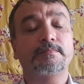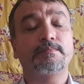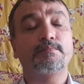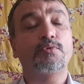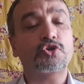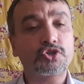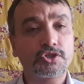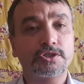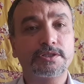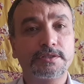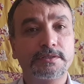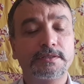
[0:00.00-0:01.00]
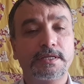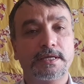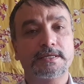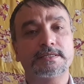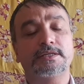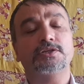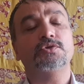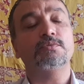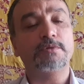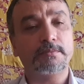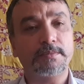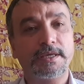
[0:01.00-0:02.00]
person, as a
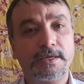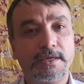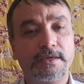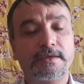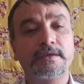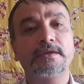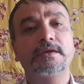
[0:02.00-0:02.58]
human being,